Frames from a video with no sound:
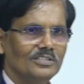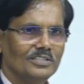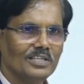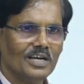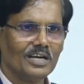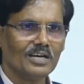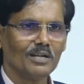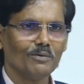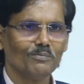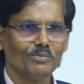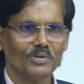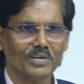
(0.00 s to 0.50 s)

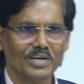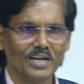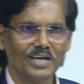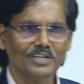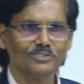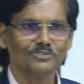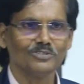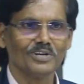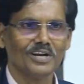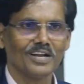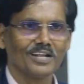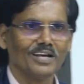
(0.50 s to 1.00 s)
that if a
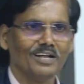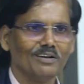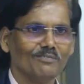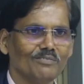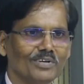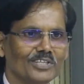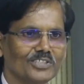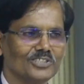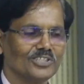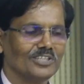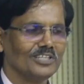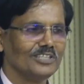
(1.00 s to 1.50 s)
natural
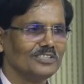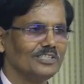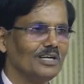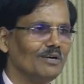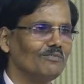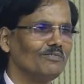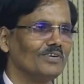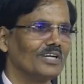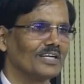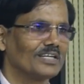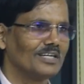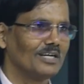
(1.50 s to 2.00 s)
convection is
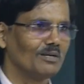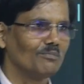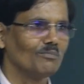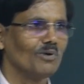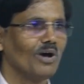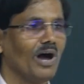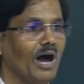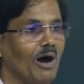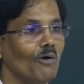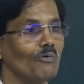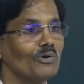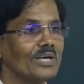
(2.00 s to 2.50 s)
affected.
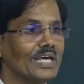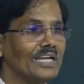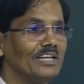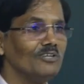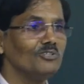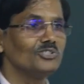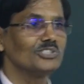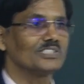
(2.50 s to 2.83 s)
How can you